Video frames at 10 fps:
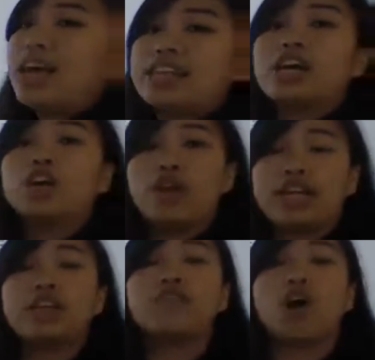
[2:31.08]
has a
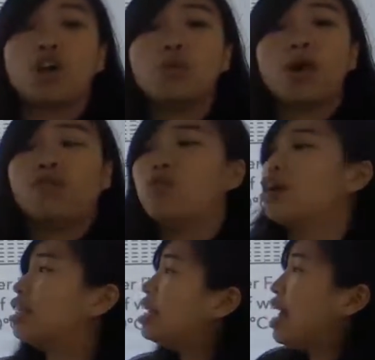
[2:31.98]
greater volume of
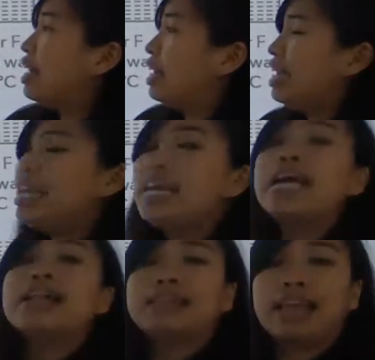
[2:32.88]
water than E,
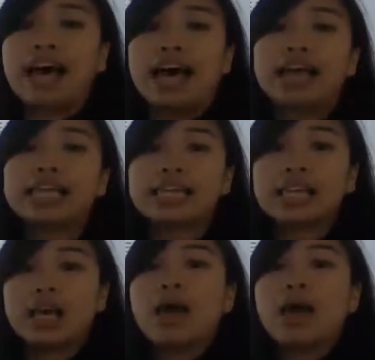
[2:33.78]
thus